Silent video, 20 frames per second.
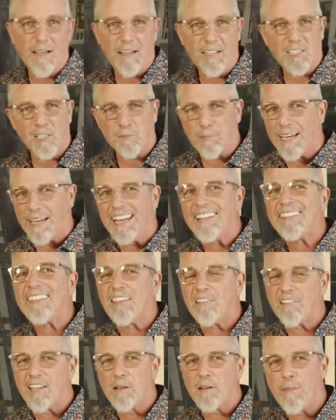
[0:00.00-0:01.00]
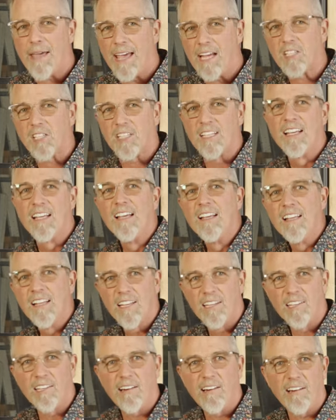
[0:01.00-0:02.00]
just about anything you can imagine,
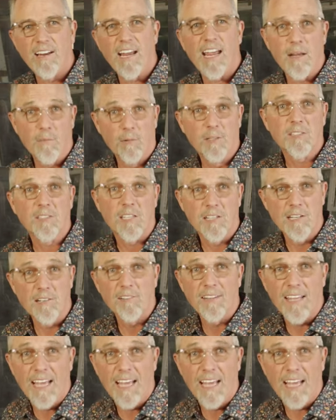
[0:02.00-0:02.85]
they're able to do